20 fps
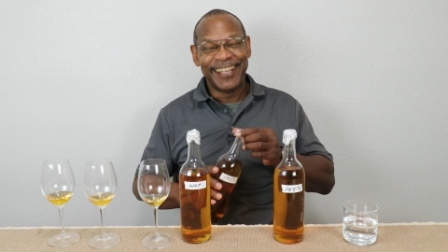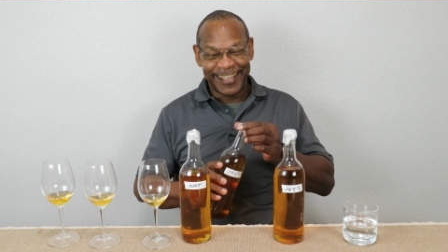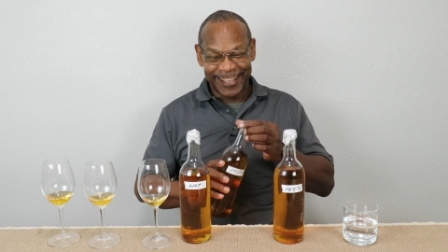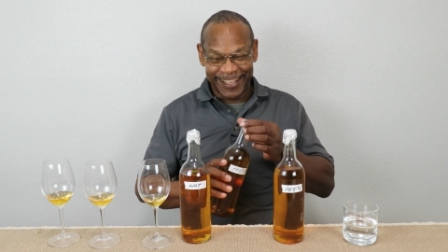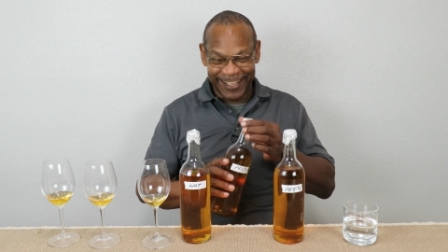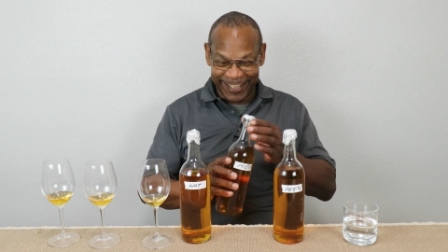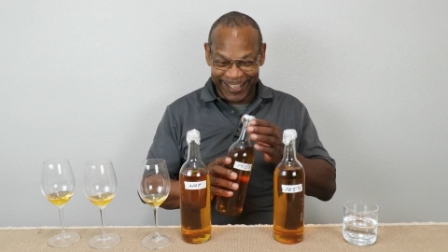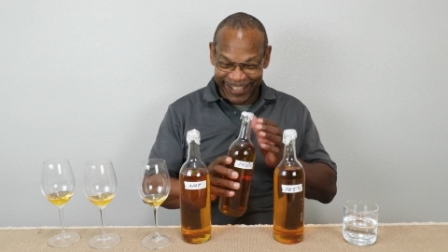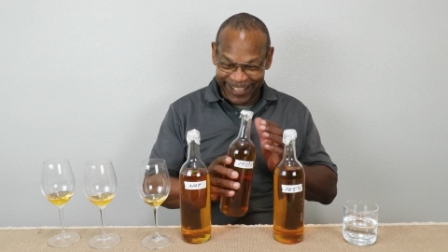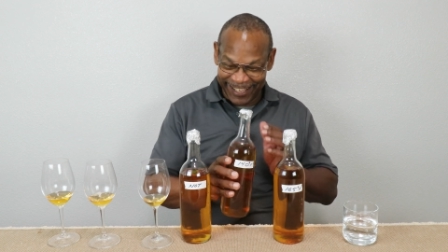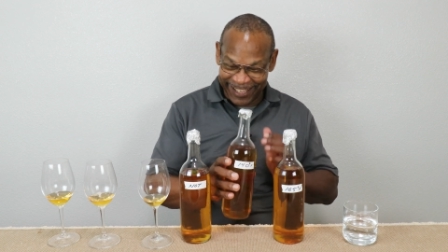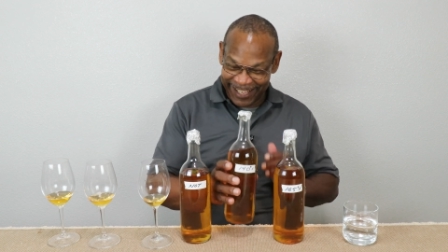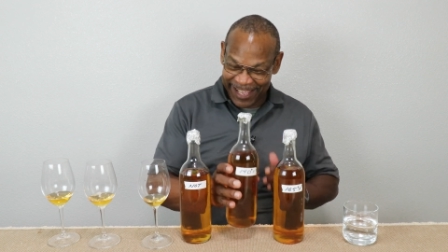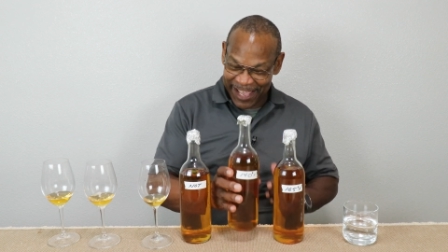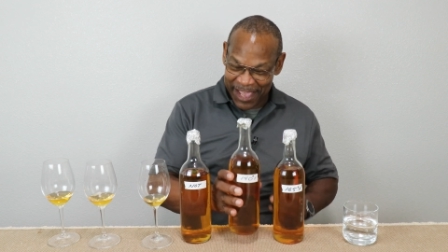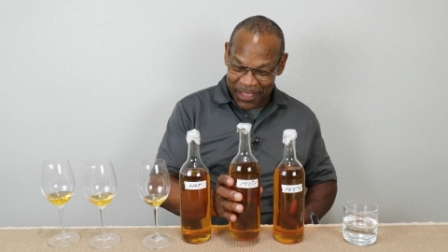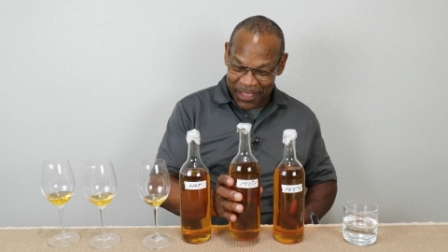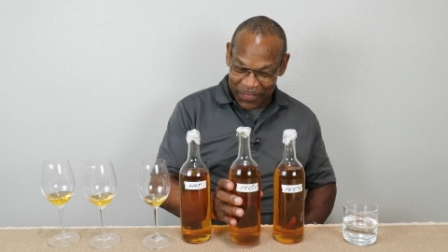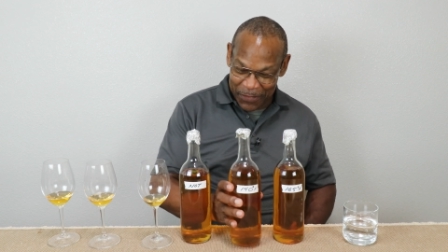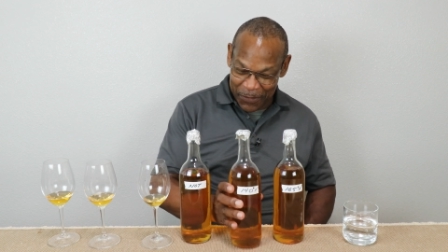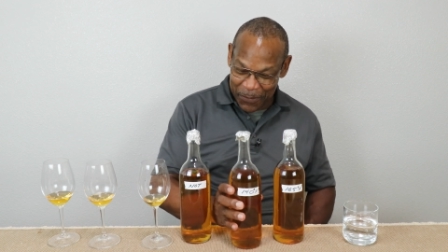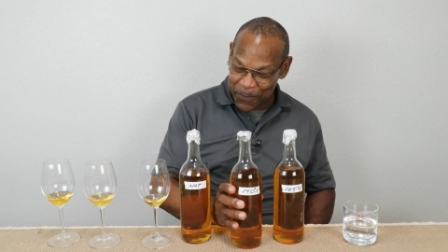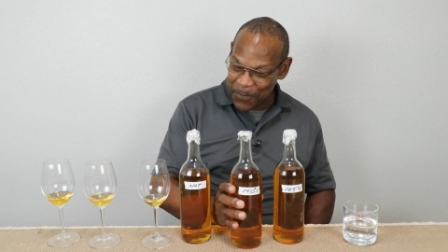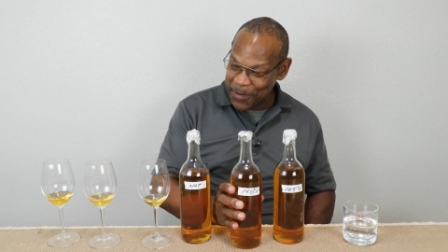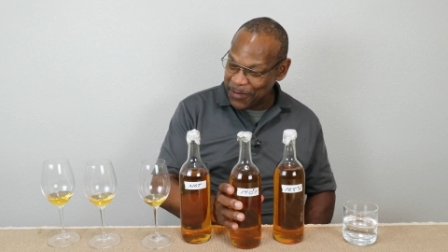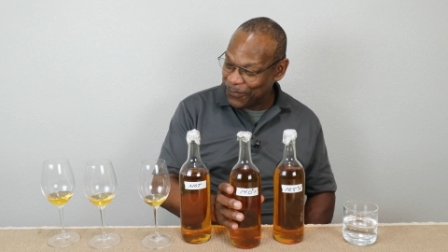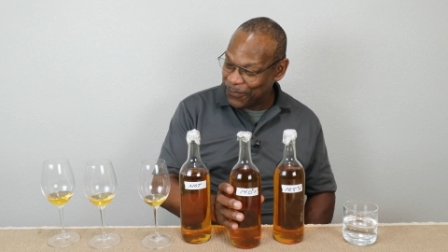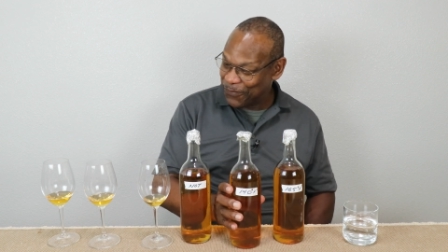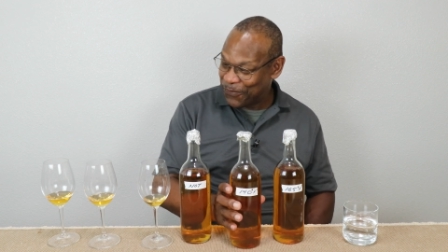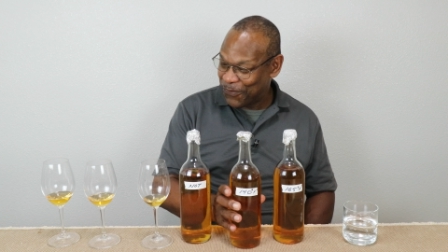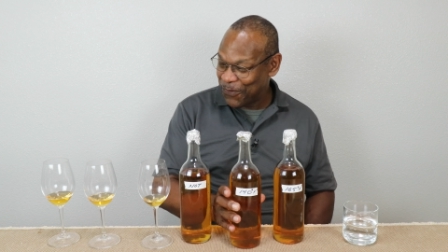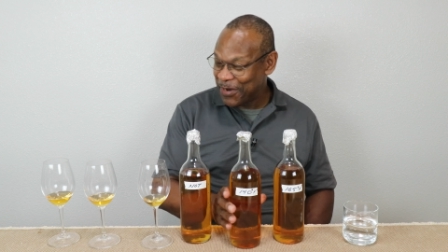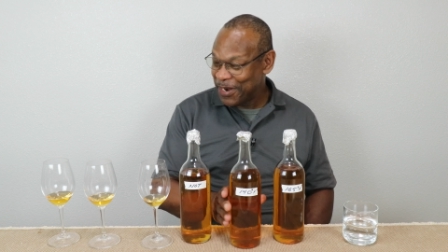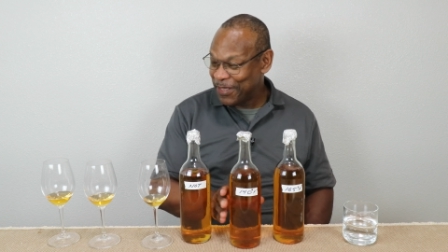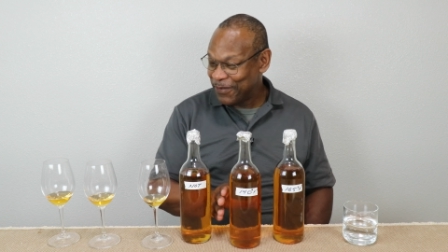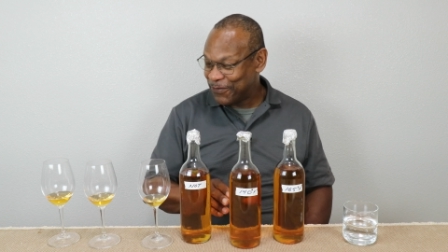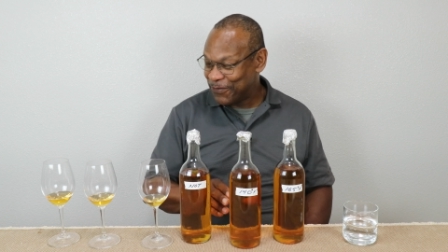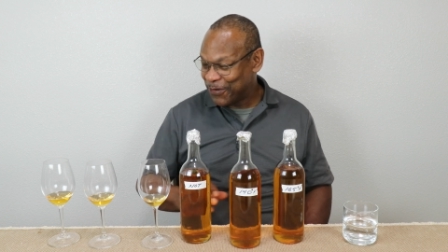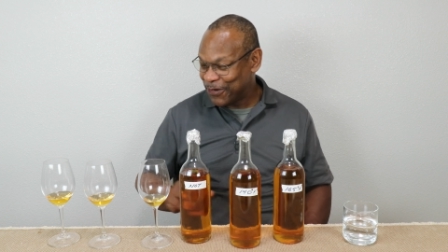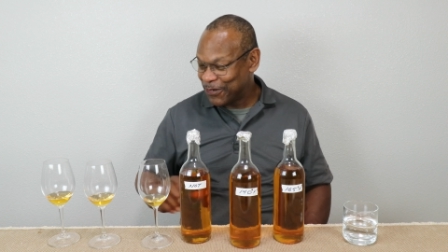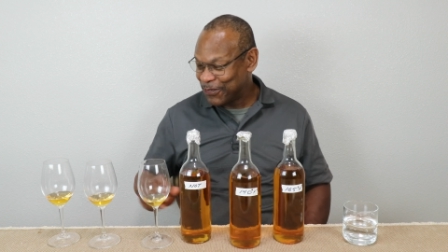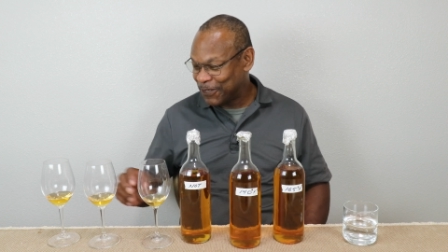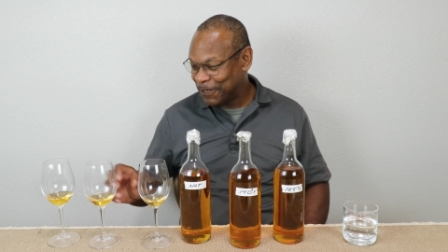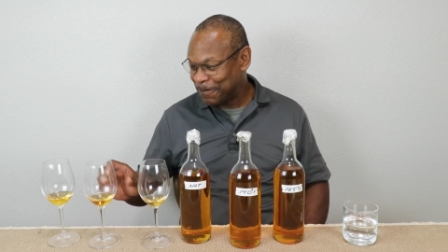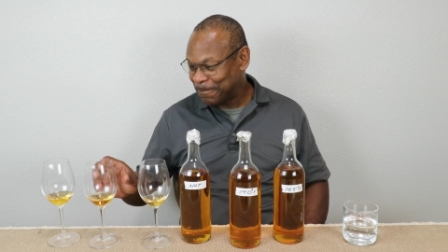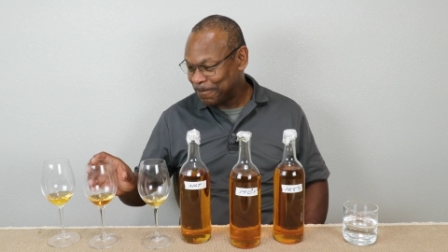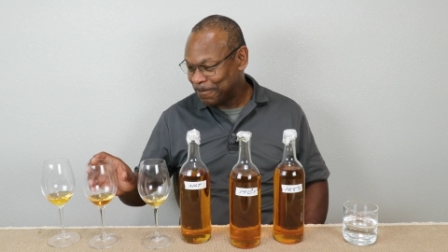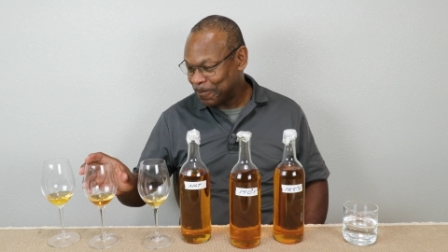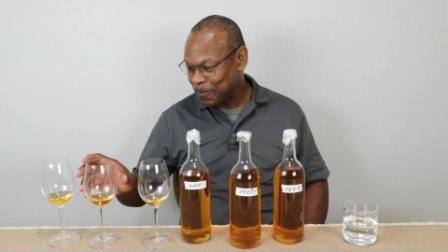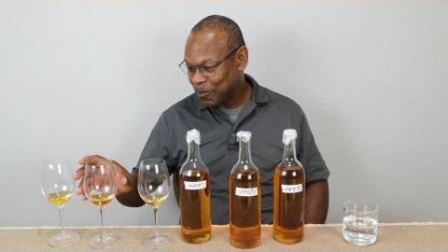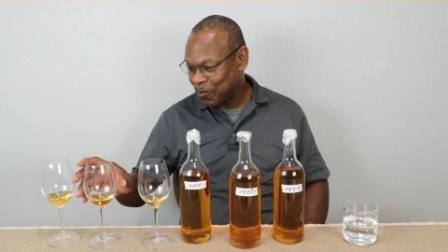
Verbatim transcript: the 140 version